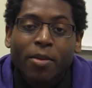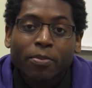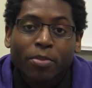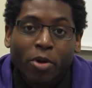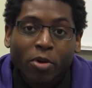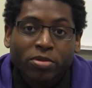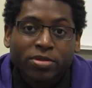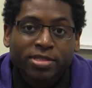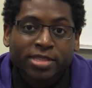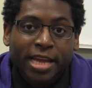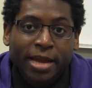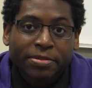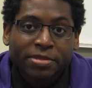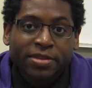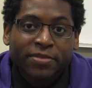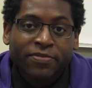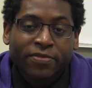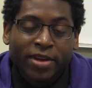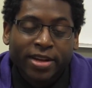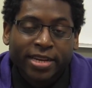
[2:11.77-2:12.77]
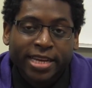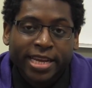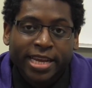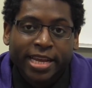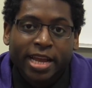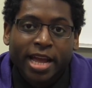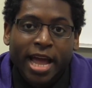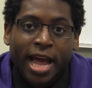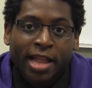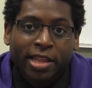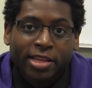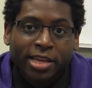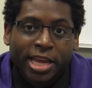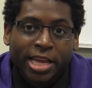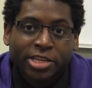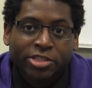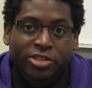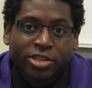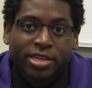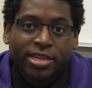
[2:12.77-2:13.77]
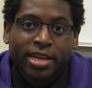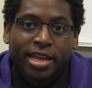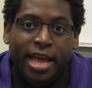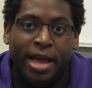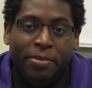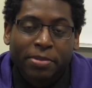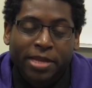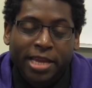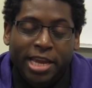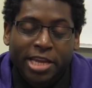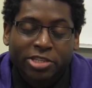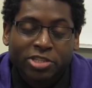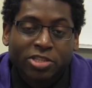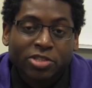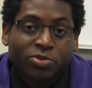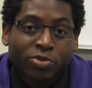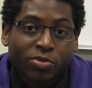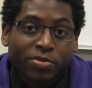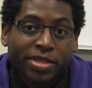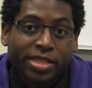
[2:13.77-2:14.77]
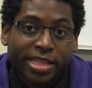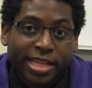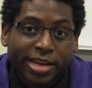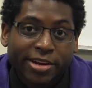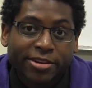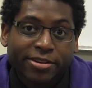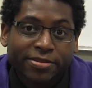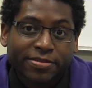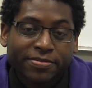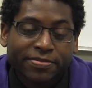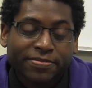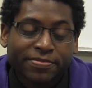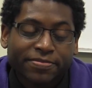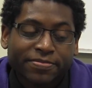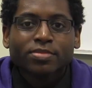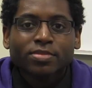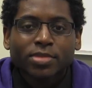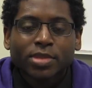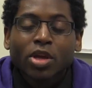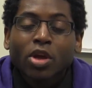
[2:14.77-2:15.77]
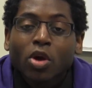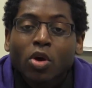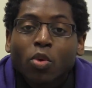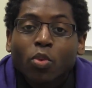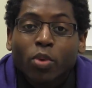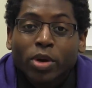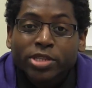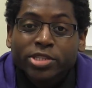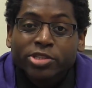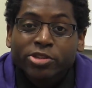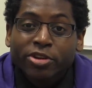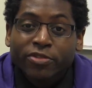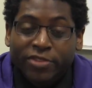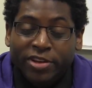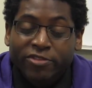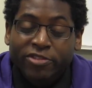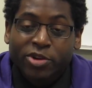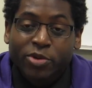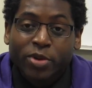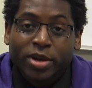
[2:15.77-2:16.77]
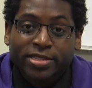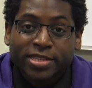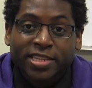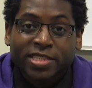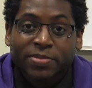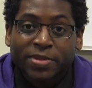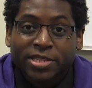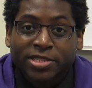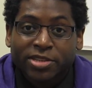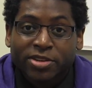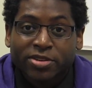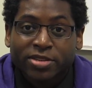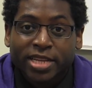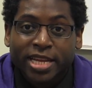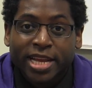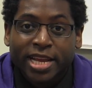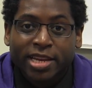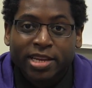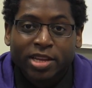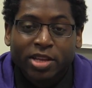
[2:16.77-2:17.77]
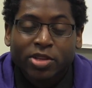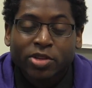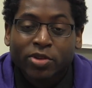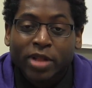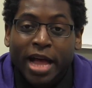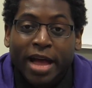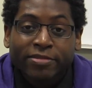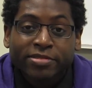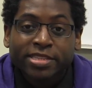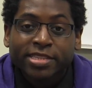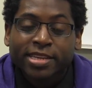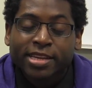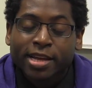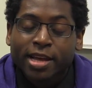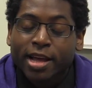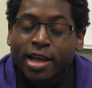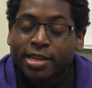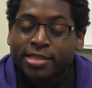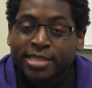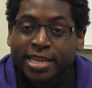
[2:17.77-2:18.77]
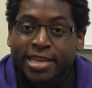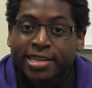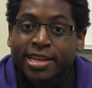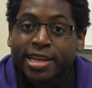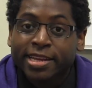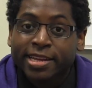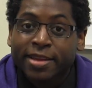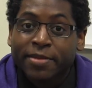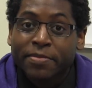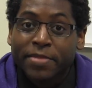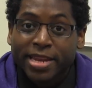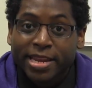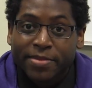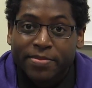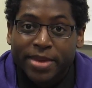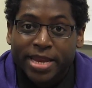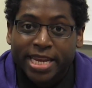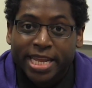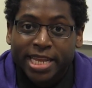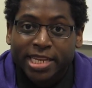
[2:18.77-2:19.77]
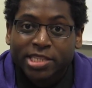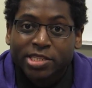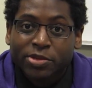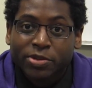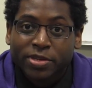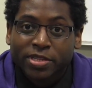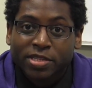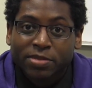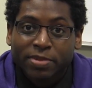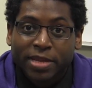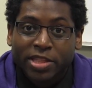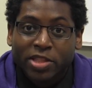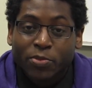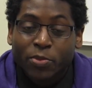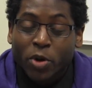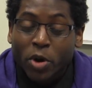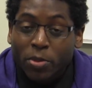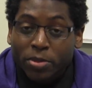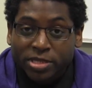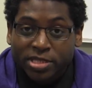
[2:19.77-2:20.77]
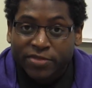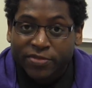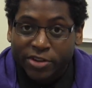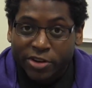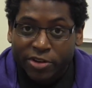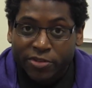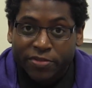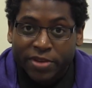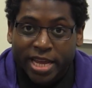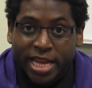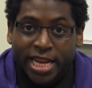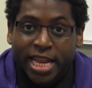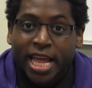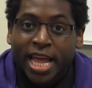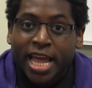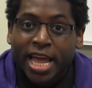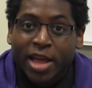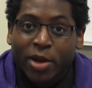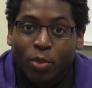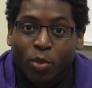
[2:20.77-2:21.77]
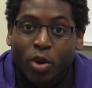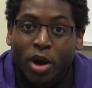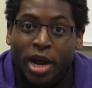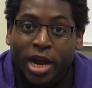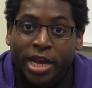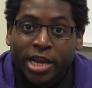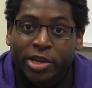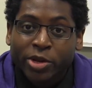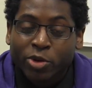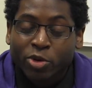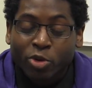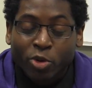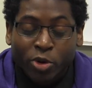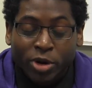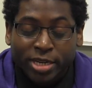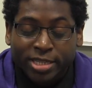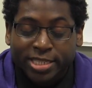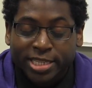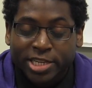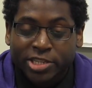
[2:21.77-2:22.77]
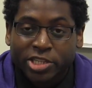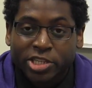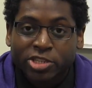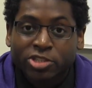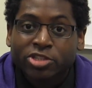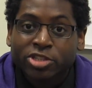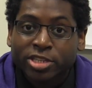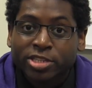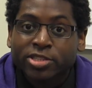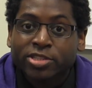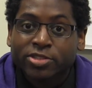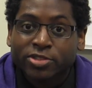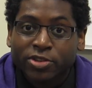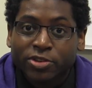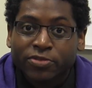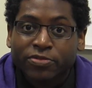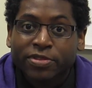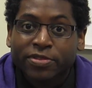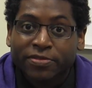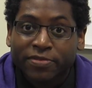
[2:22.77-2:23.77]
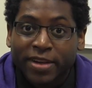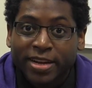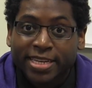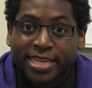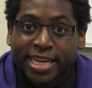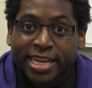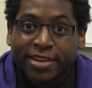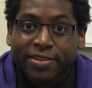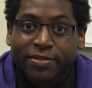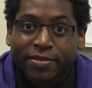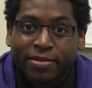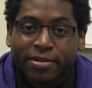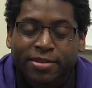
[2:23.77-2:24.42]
Both types of funding allocation applications will be there. Once your event request has been turned in, you'll have to attend a committee meeting to explain the purpose of your event and why your organization should deserve the funding.